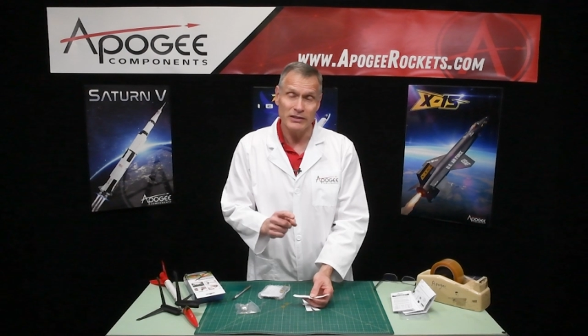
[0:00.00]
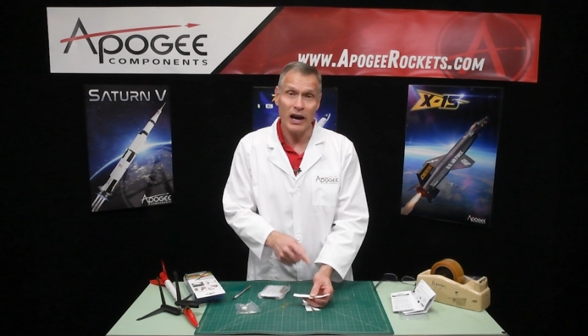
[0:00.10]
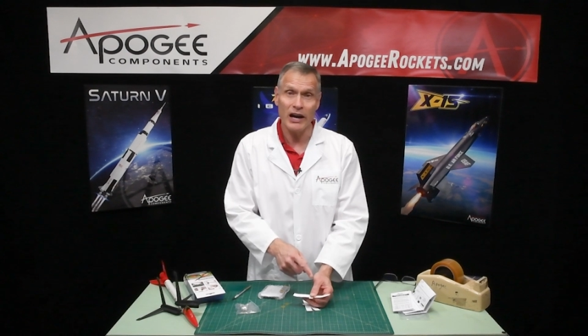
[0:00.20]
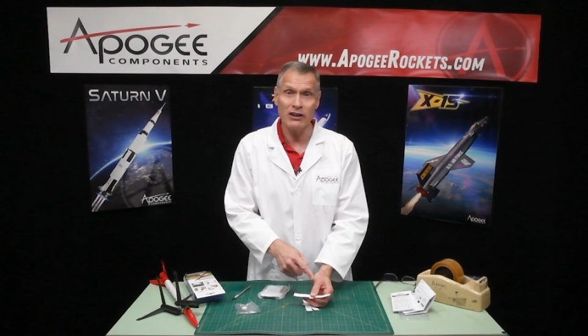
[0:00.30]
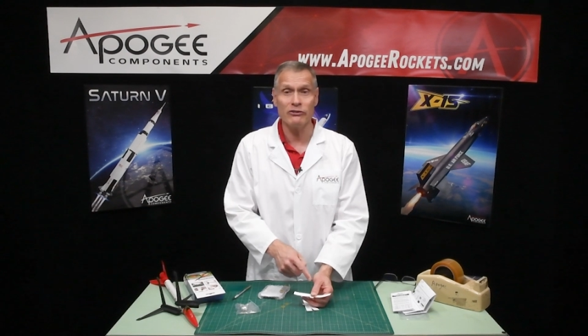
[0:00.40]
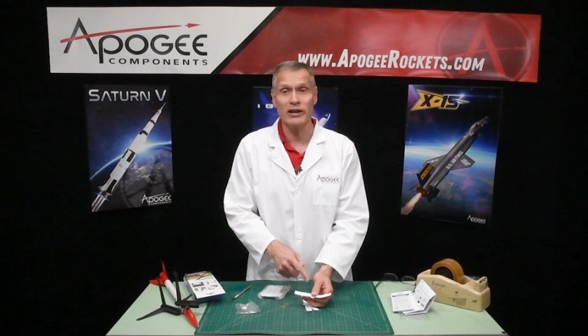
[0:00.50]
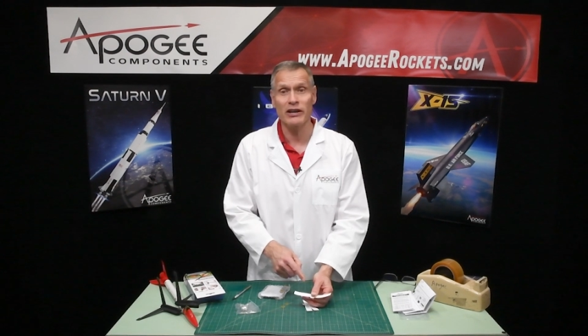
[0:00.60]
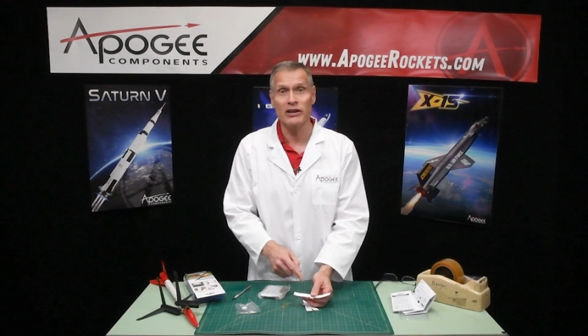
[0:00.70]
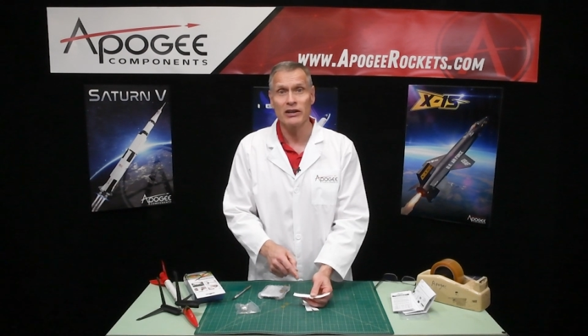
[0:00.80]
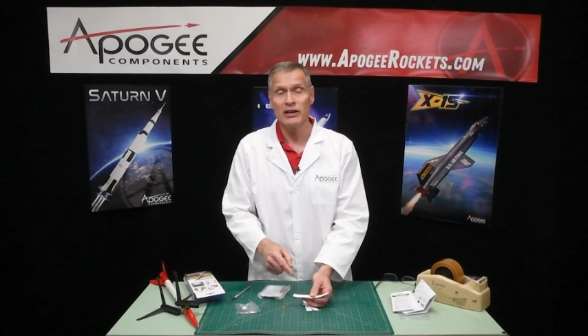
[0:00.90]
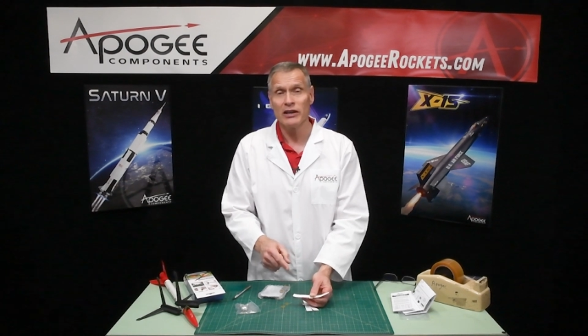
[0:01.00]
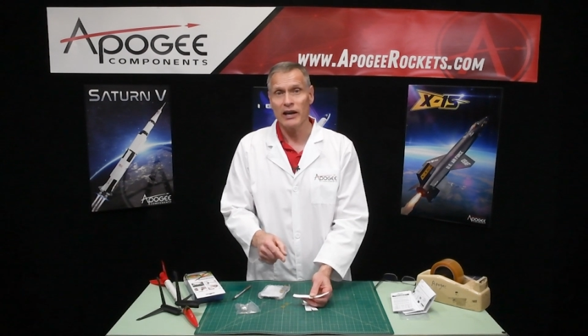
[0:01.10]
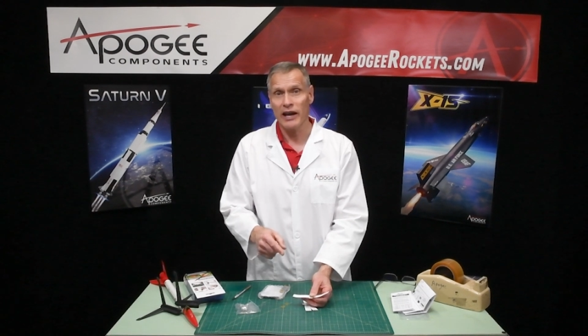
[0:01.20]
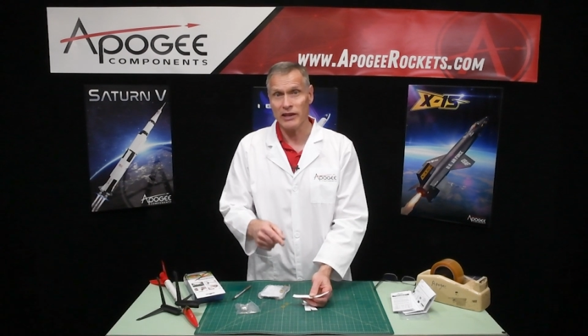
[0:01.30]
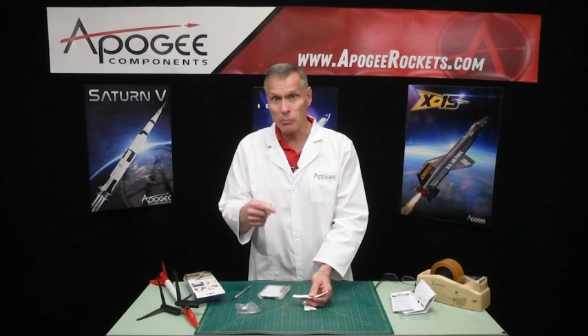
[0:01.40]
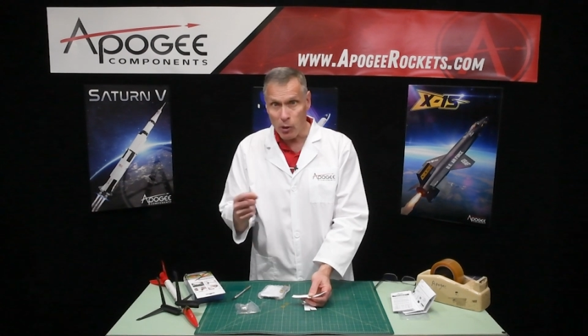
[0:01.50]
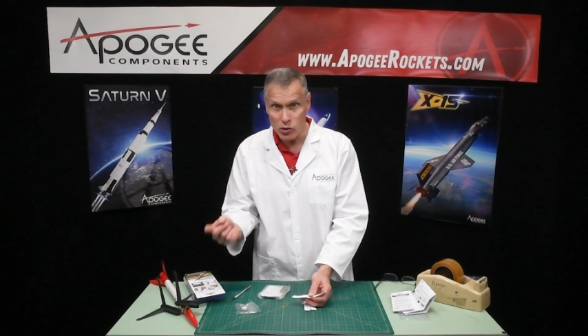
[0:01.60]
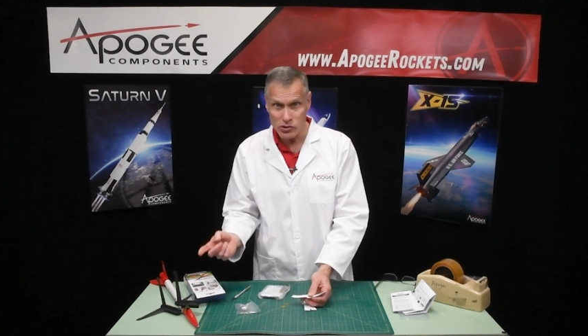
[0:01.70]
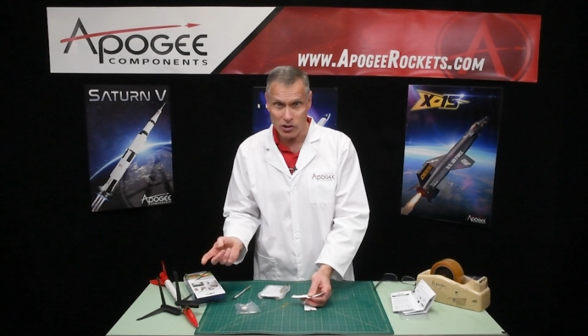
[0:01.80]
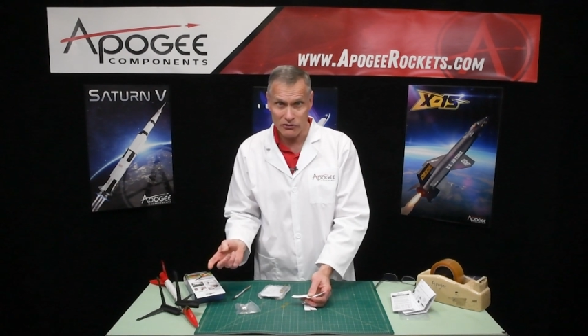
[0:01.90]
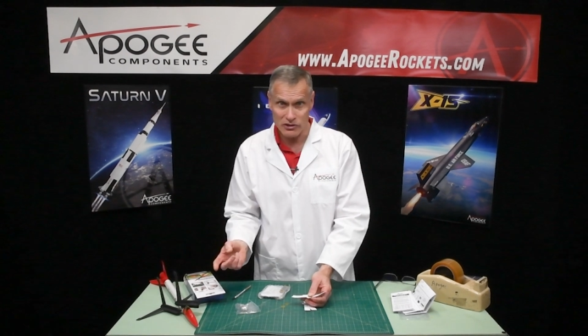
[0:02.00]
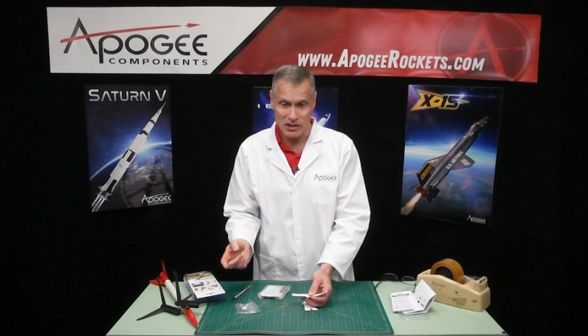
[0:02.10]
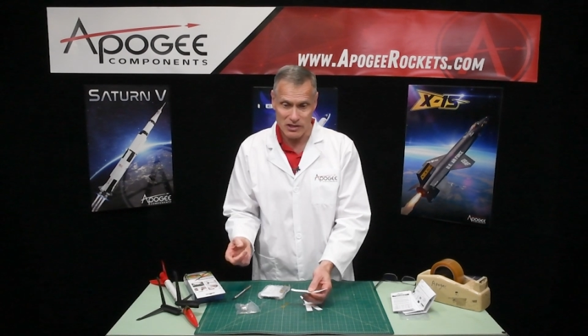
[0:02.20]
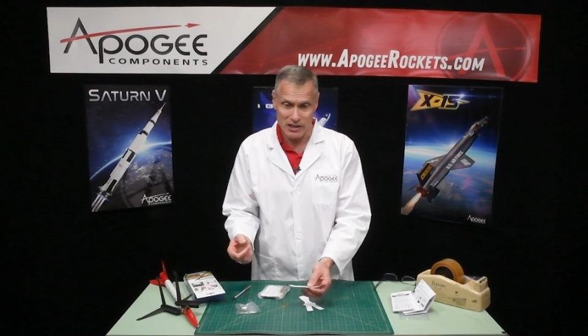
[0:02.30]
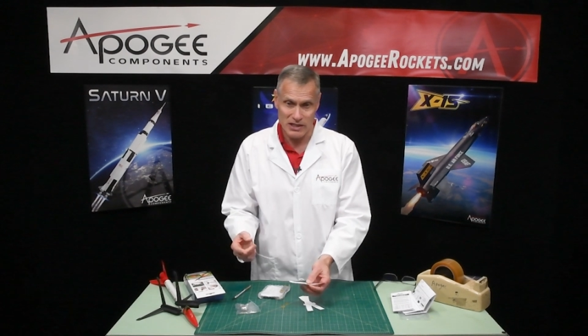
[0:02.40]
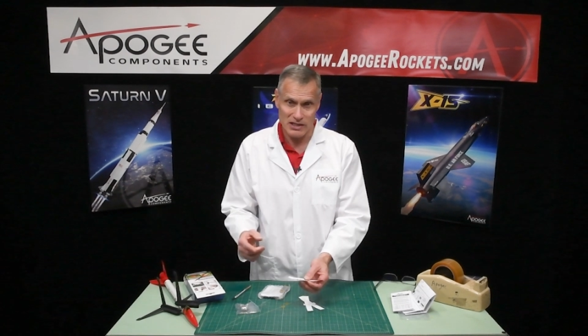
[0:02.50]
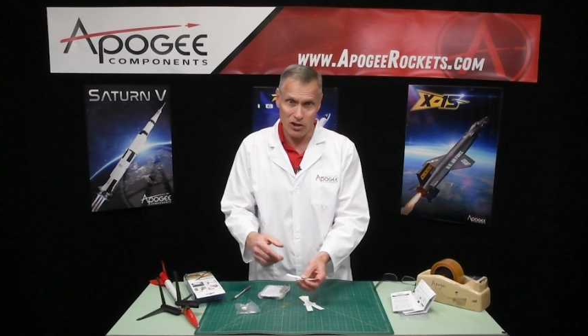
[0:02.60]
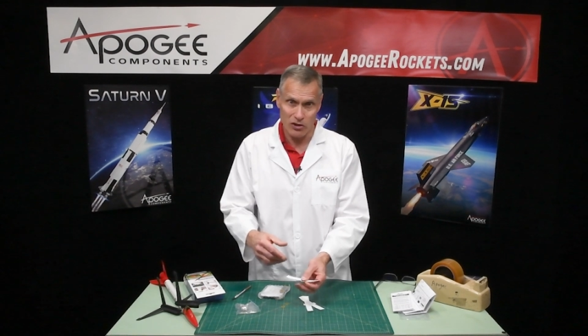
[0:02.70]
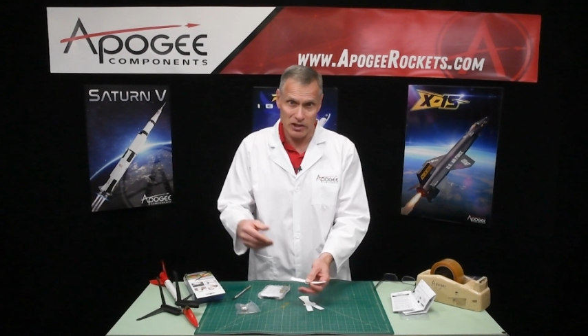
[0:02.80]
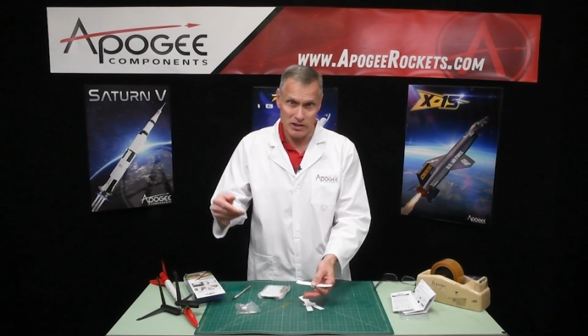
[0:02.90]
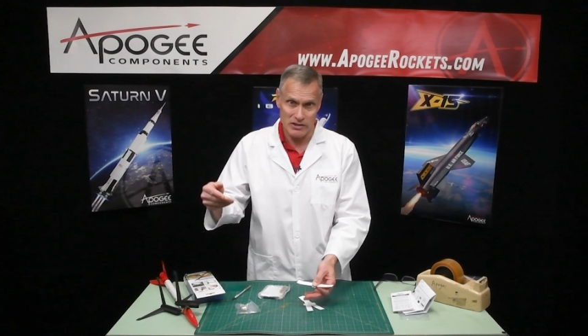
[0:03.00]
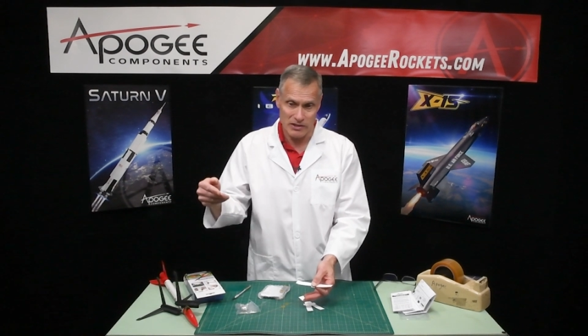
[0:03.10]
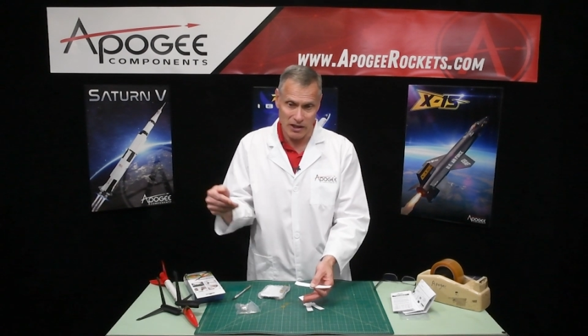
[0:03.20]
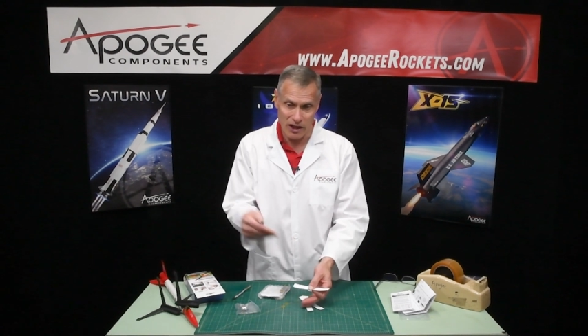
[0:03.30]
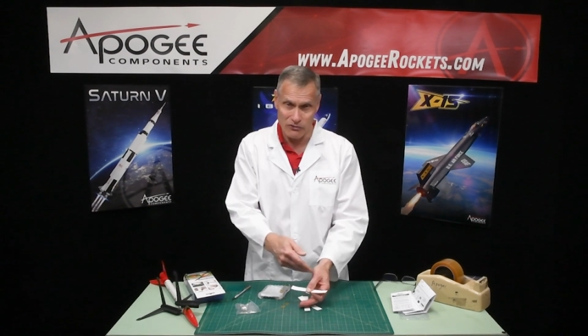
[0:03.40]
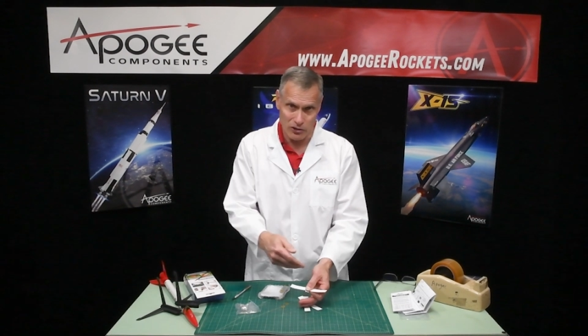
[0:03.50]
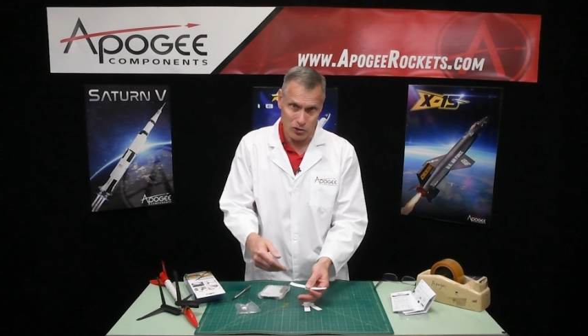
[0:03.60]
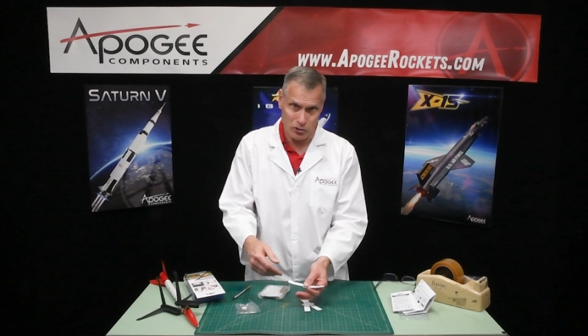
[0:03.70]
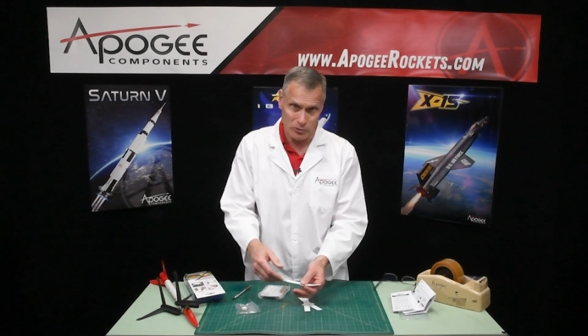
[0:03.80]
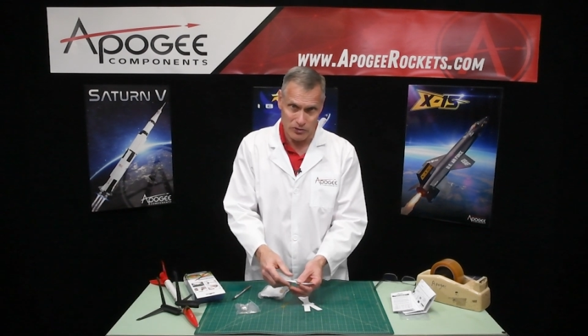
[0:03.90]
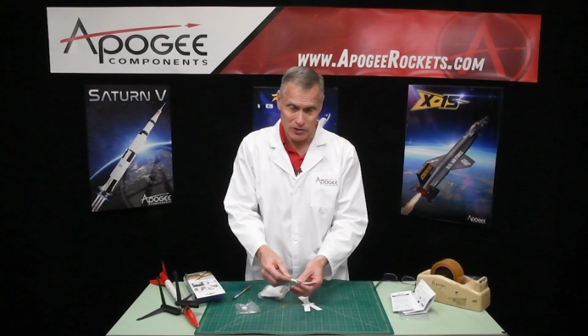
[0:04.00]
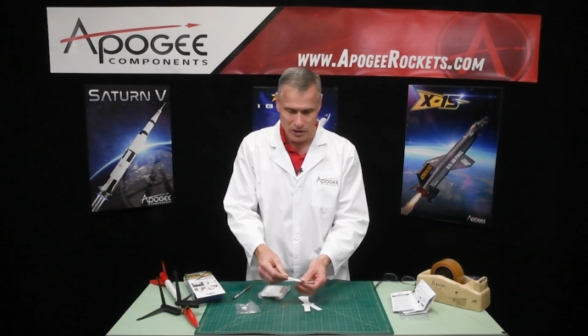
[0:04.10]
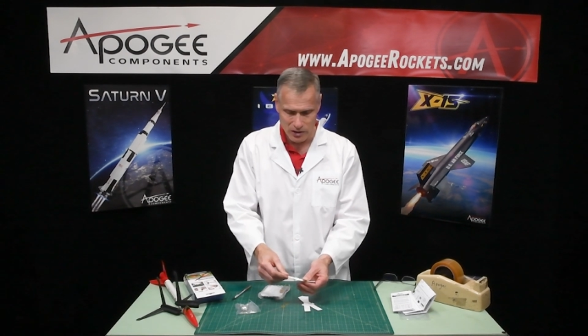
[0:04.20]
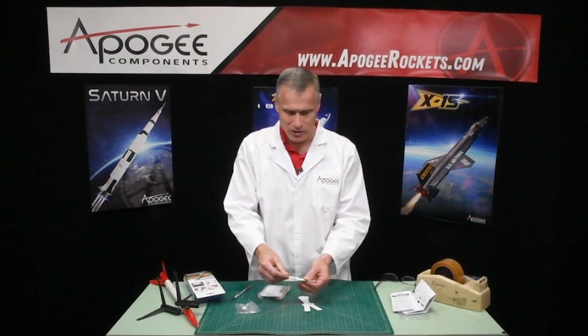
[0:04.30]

Tyvek at the post office because they sell these envelopes.